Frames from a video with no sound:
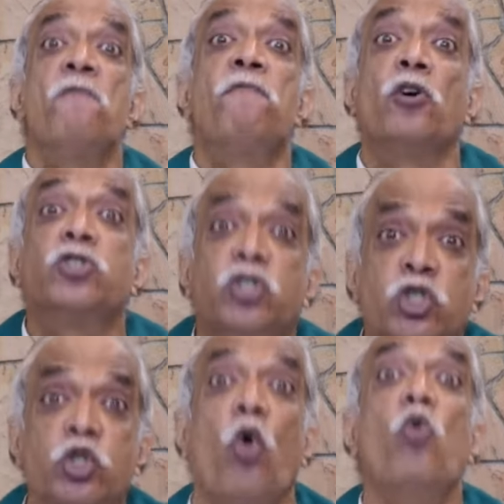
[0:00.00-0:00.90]
for
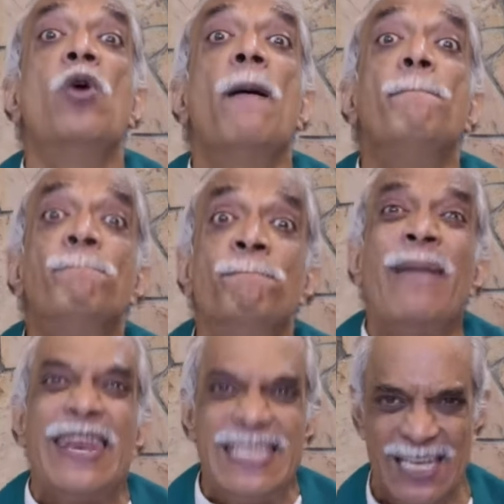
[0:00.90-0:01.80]
so
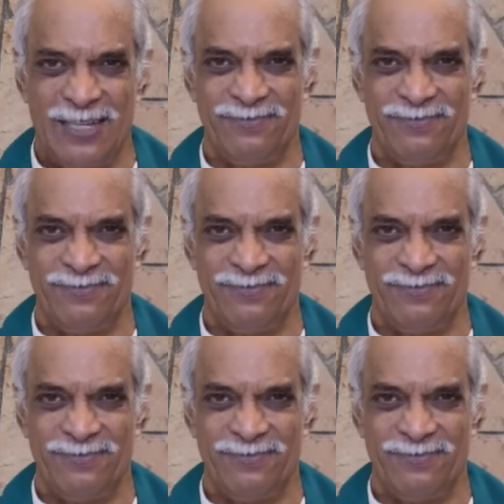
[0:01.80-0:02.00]
many.